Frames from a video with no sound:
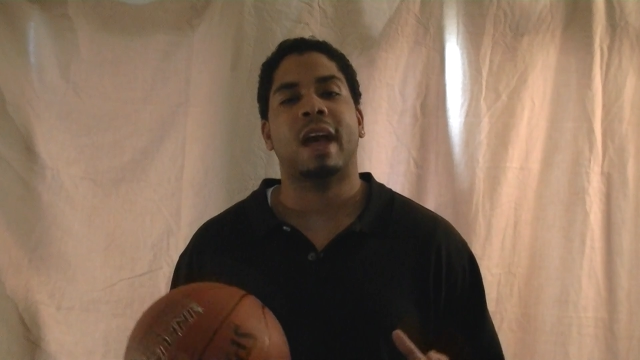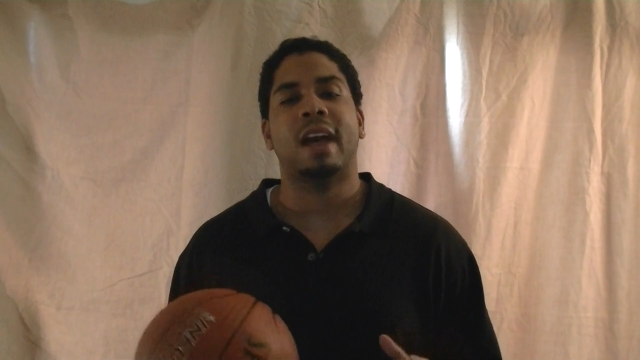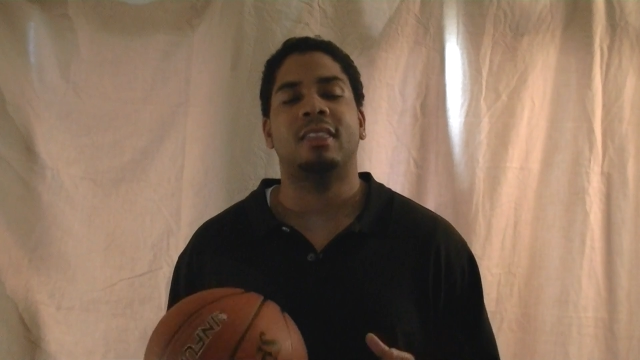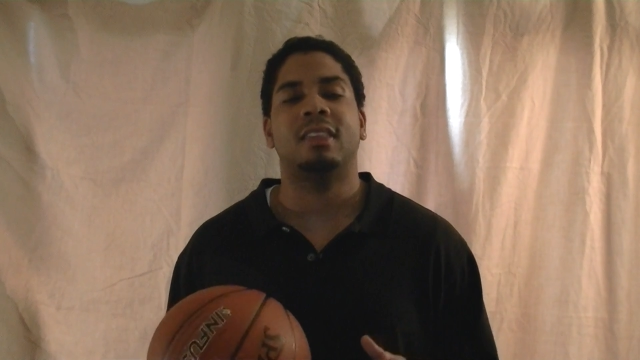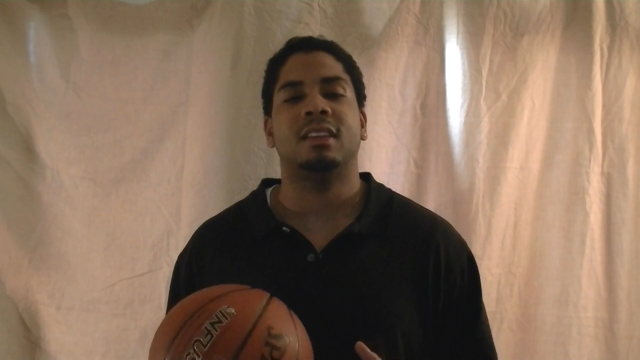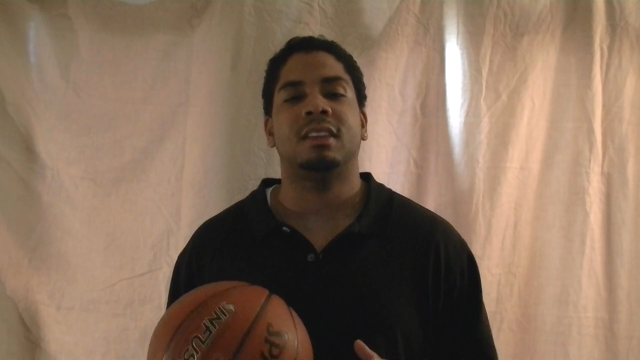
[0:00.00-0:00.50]
I
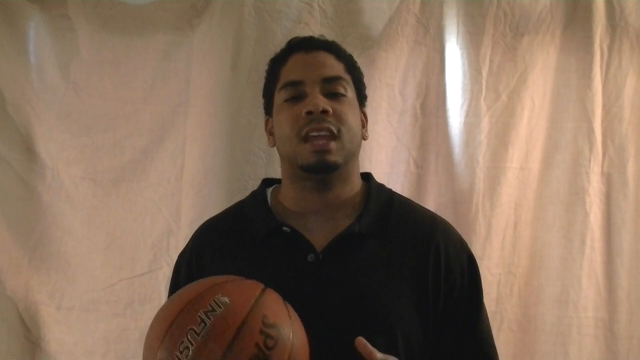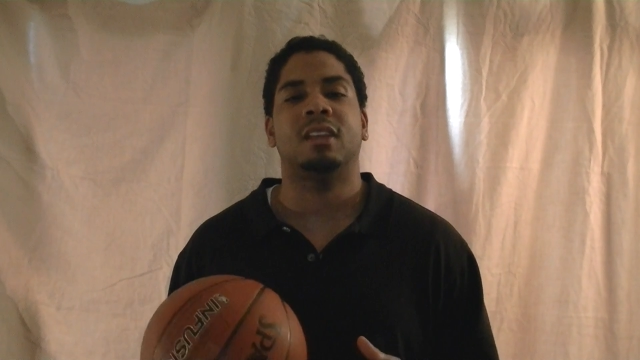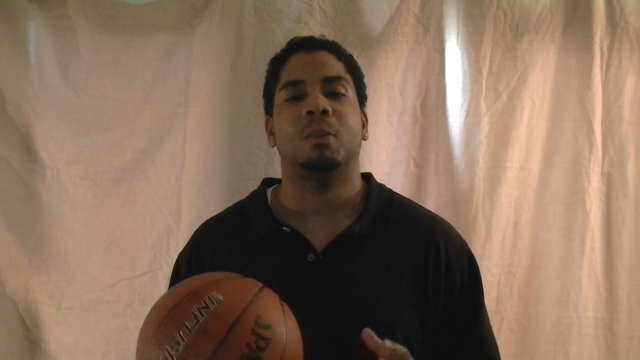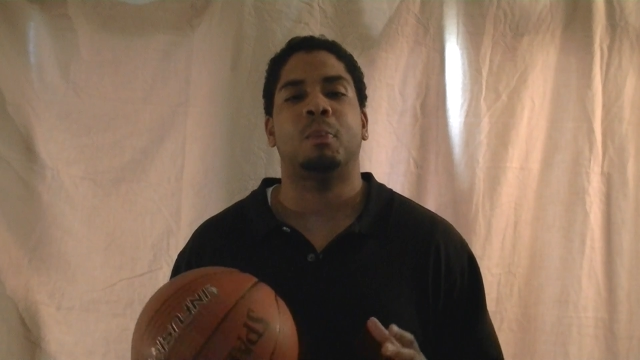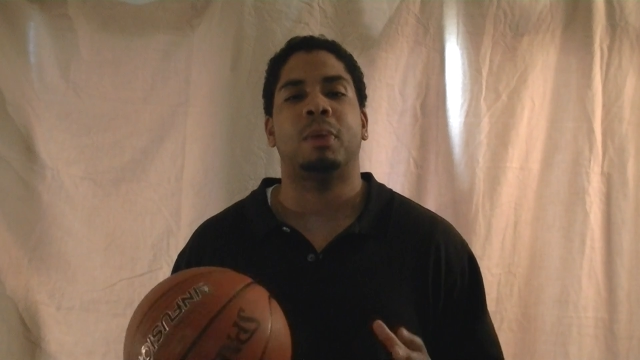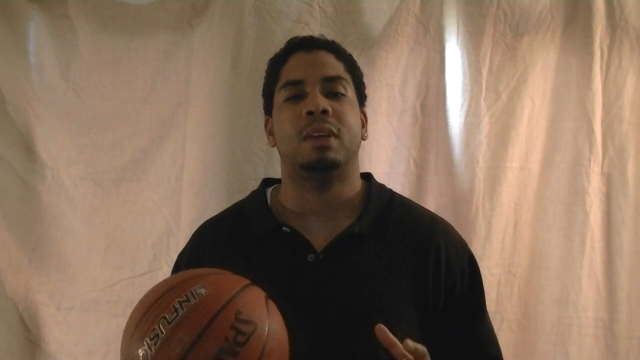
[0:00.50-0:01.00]
think that
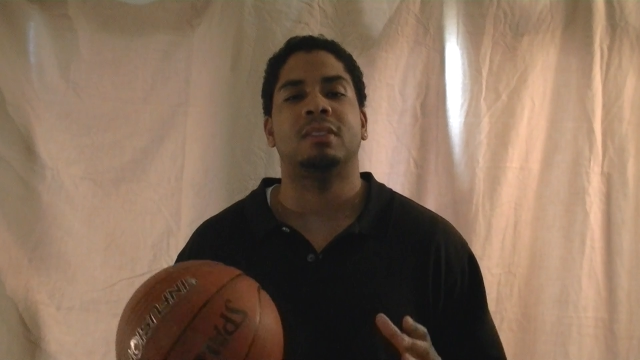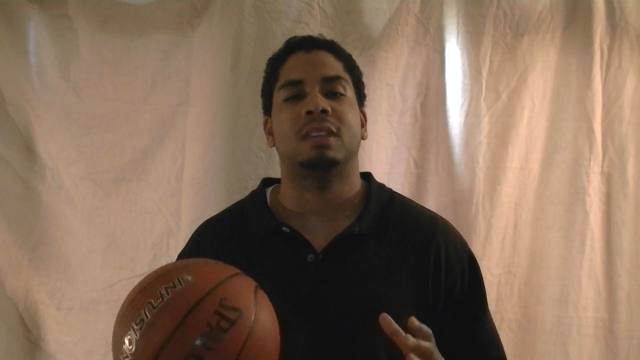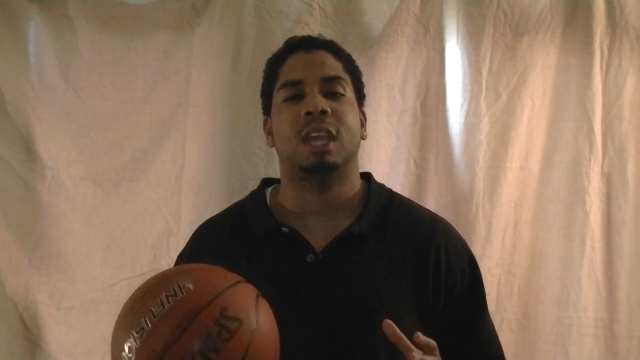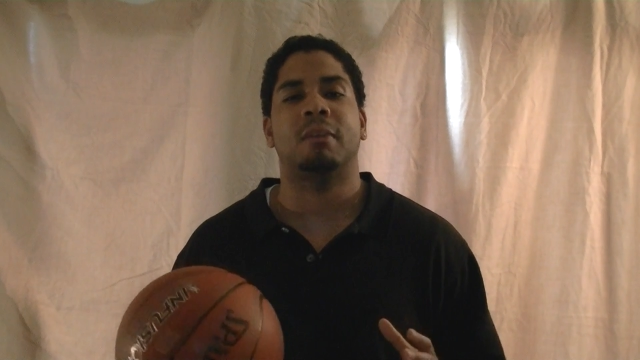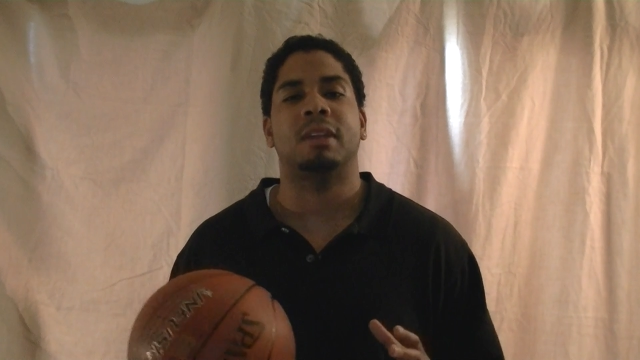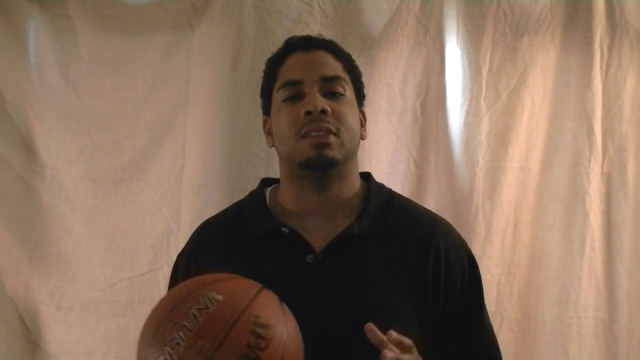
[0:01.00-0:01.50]
the best
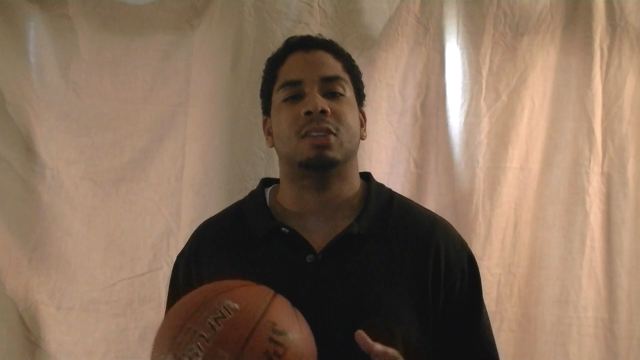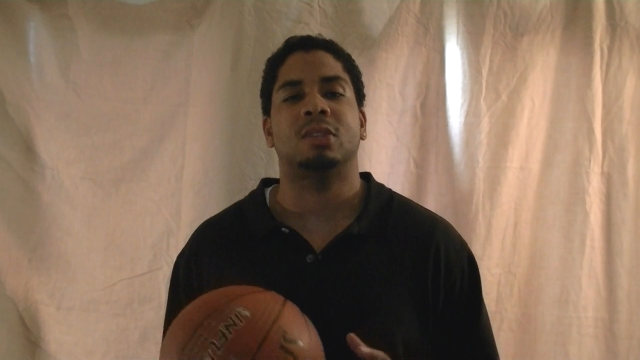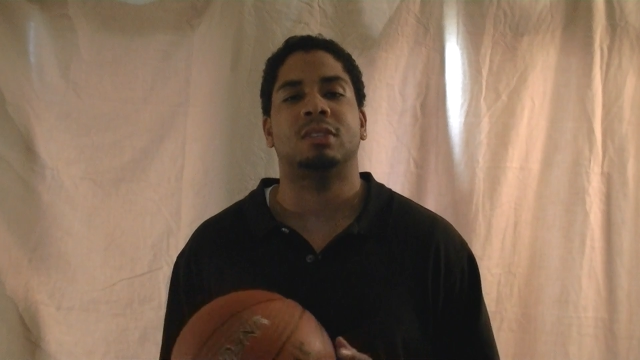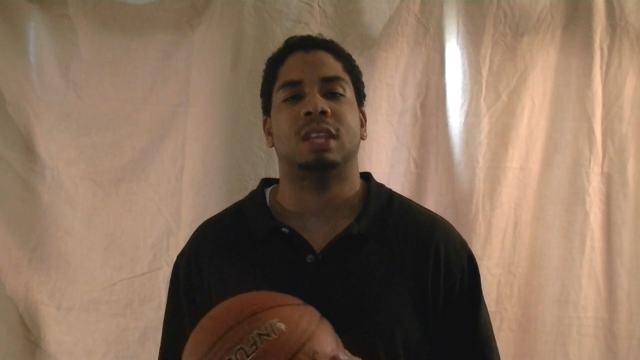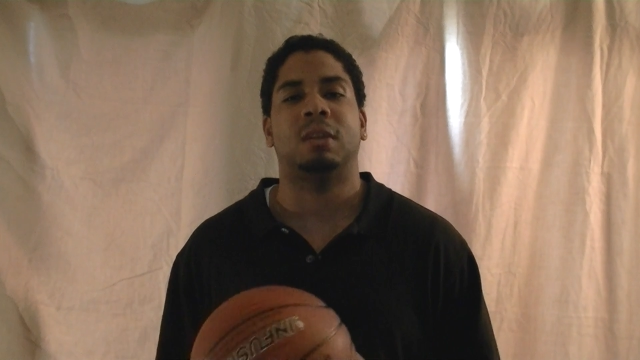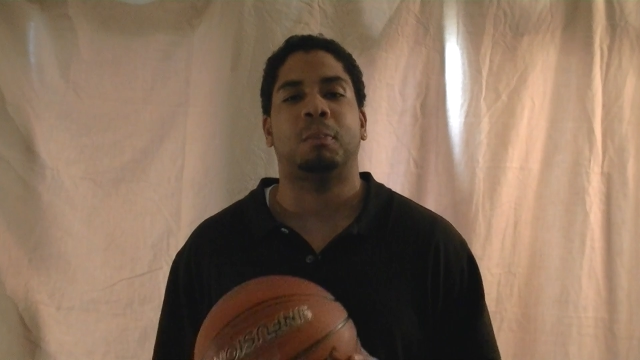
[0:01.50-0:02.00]
game that's
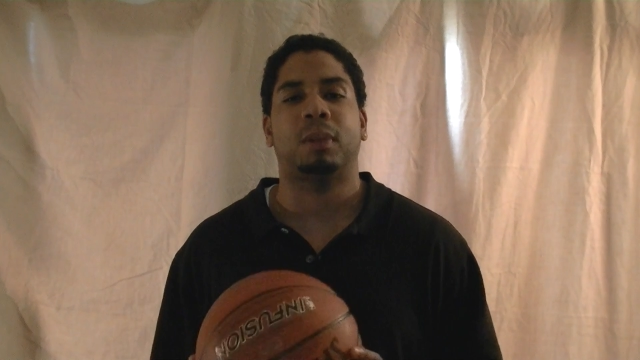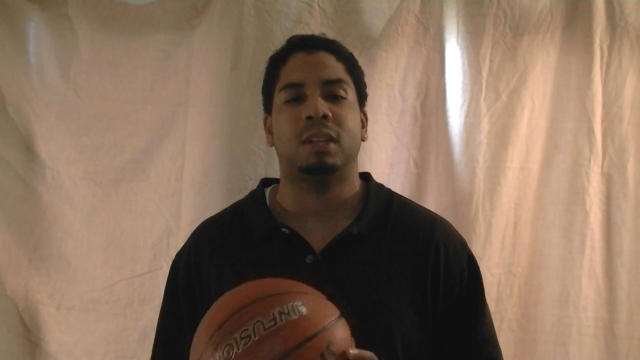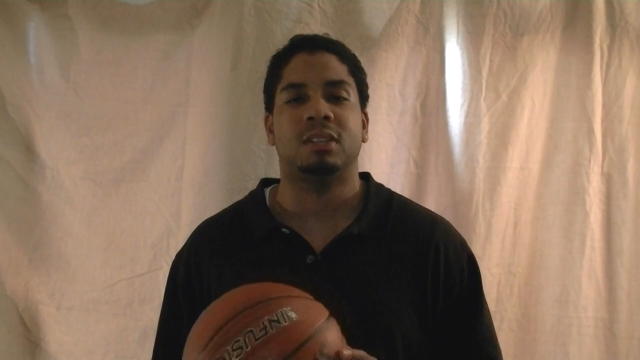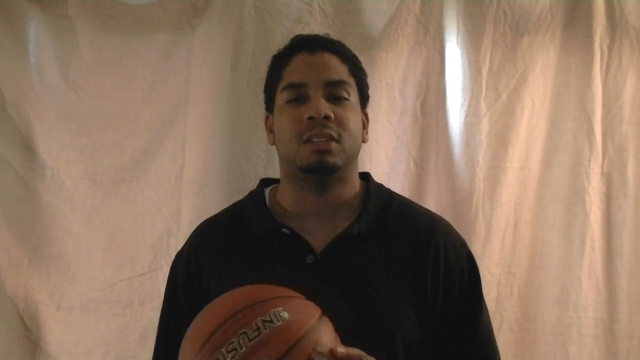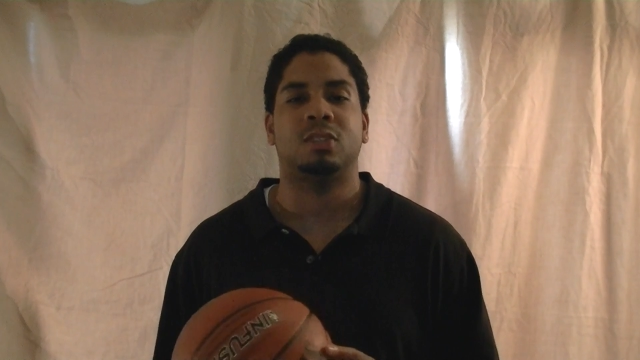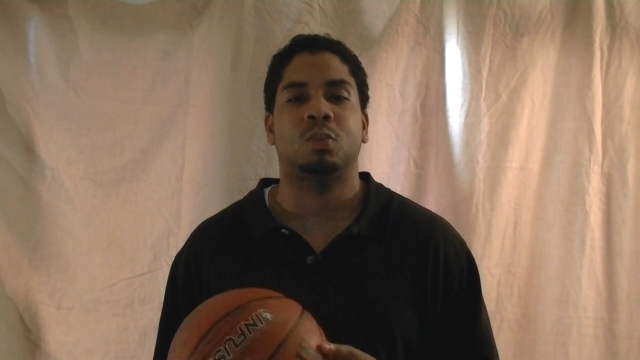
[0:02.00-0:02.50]
going to take
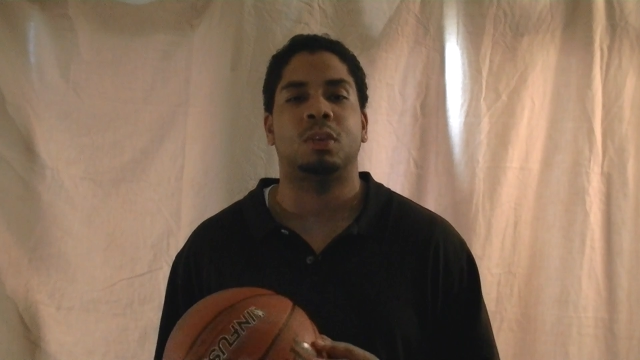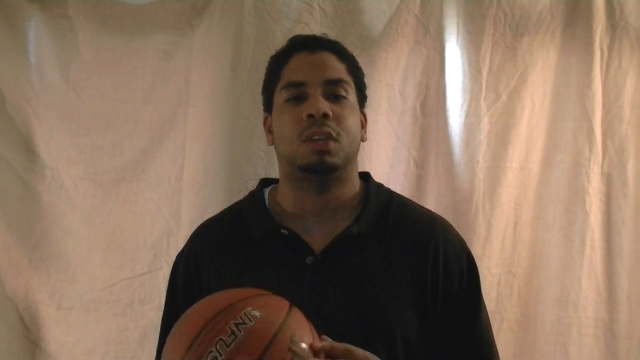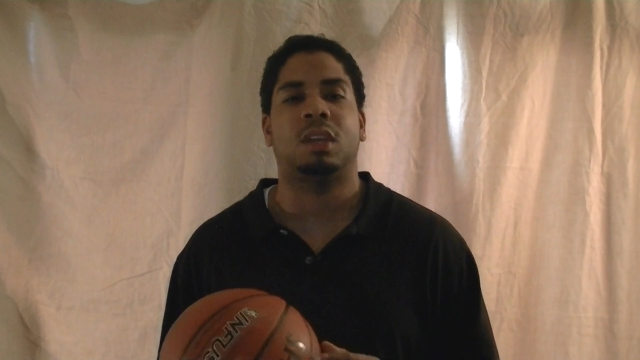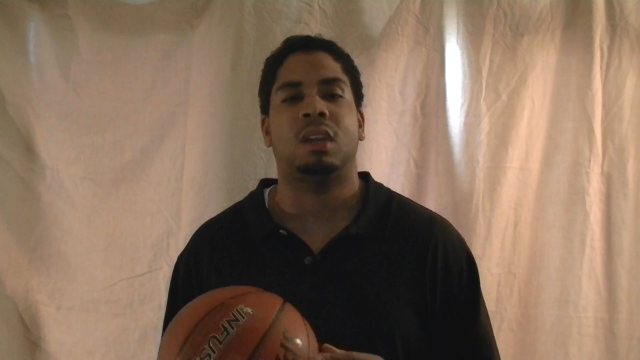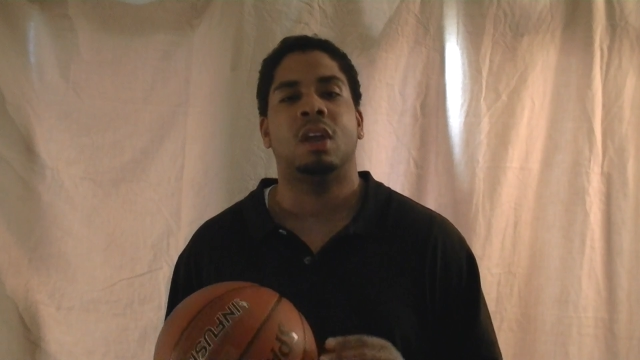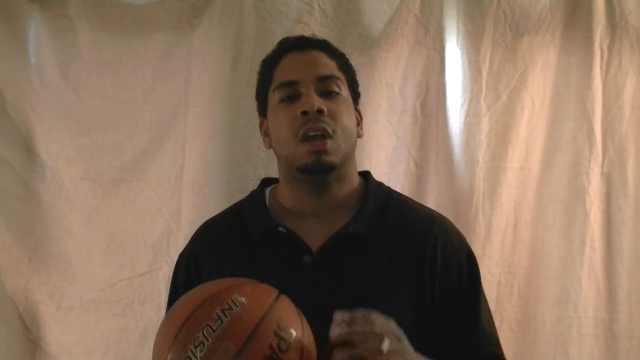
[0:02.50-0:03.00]
place this
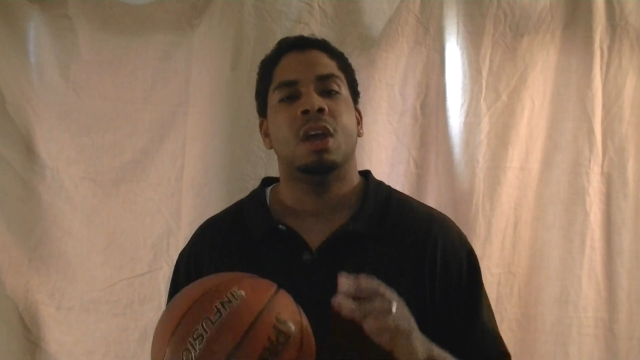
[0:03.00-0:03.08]
weekend